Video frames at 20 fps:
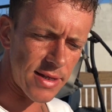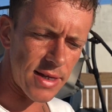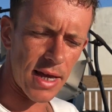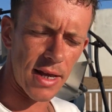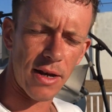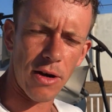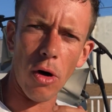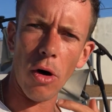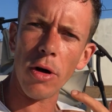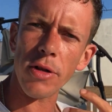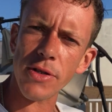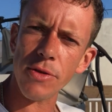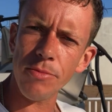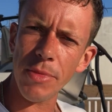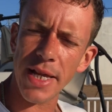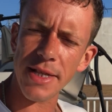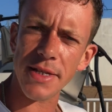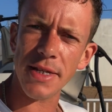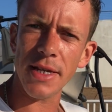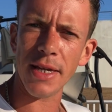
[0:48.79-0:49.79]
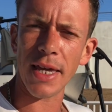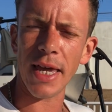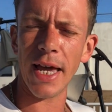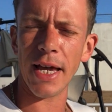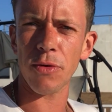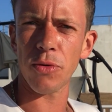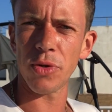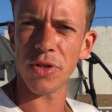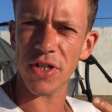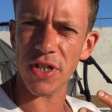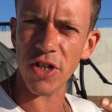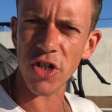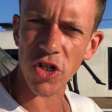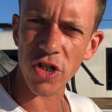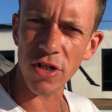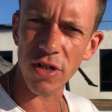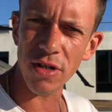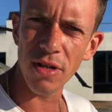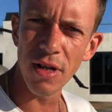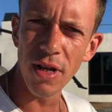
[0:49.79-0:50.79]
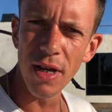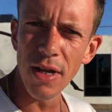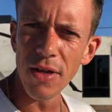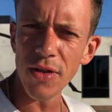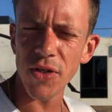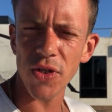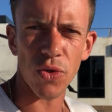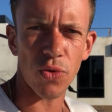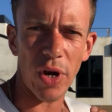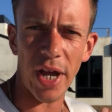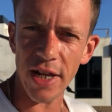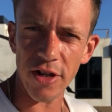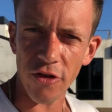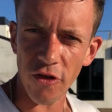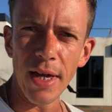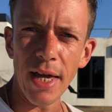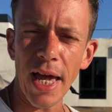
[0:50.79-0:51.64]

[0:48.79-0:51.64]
an automatic acquisition strategy?